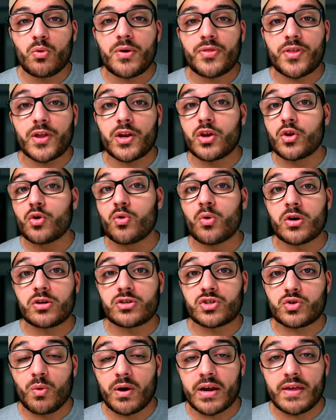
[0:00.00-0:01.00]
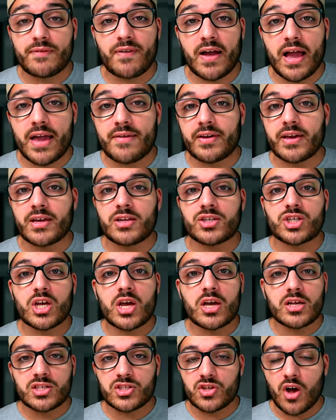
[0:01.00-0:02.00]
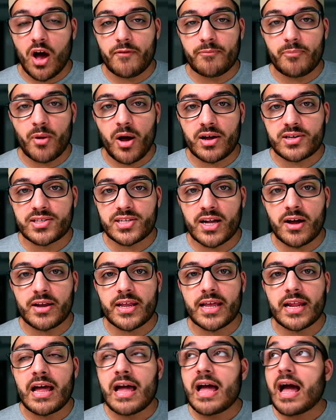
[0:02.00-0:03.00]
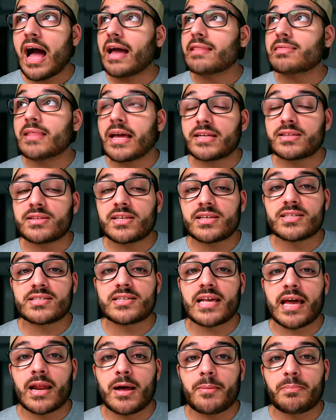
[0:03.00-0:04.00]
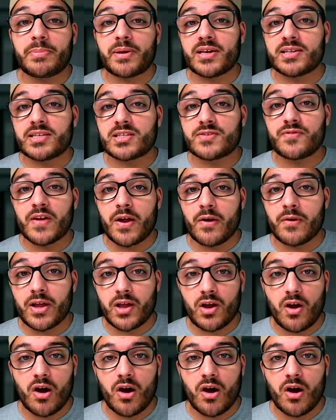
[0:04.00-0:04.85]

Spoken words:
with a newer 25-inch softbox on it. I like this setup because it's very